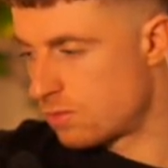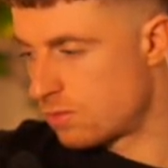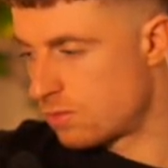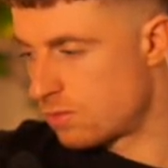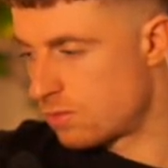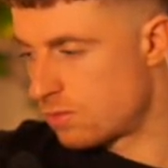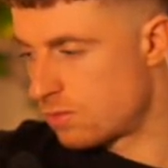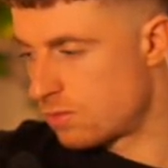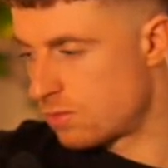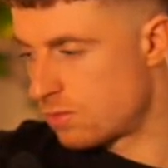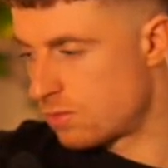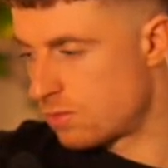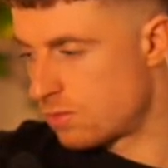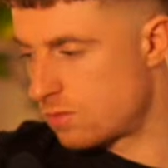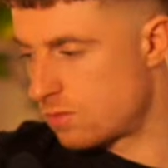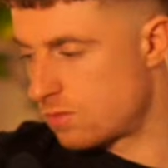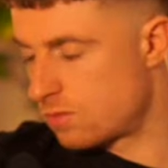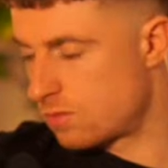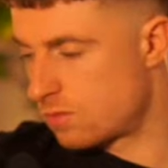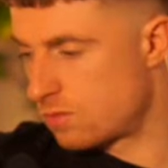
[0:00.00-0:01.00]

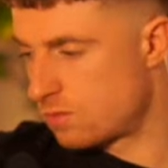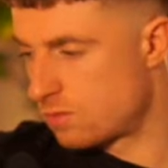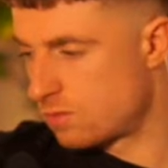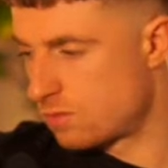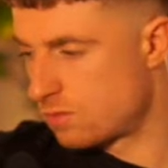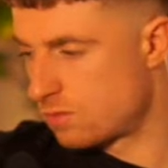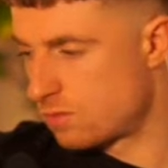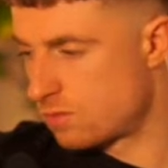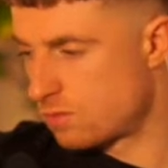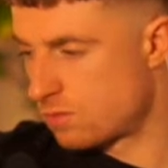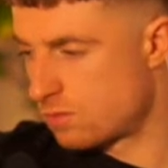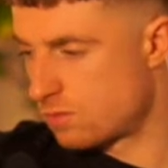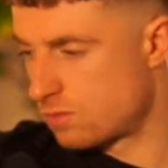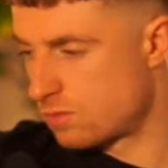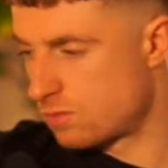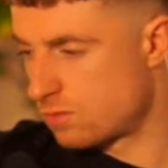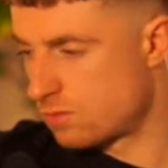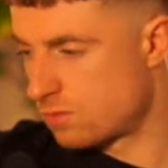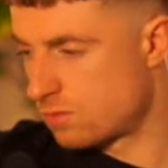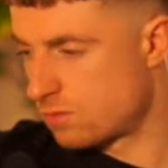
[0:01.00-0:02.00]

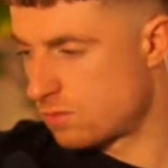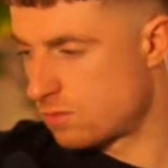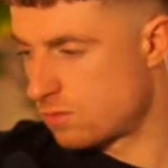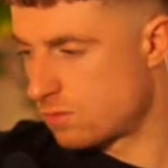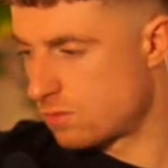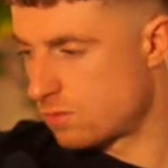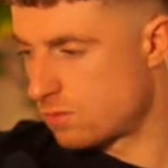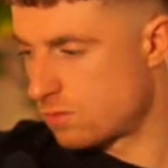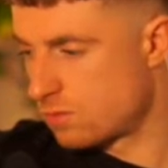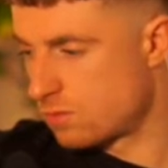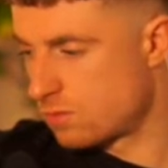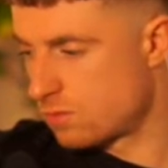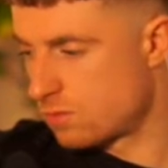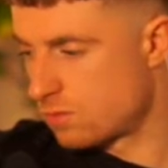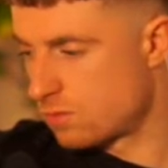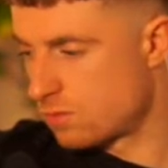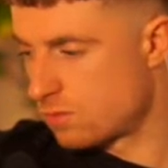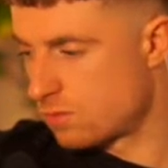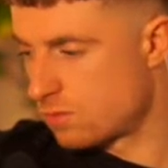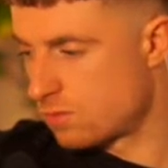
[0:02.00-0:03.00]

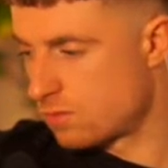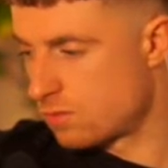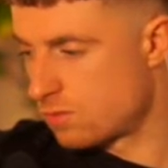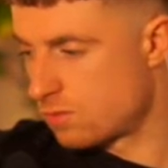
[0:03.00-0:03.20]
The person shown says nothing.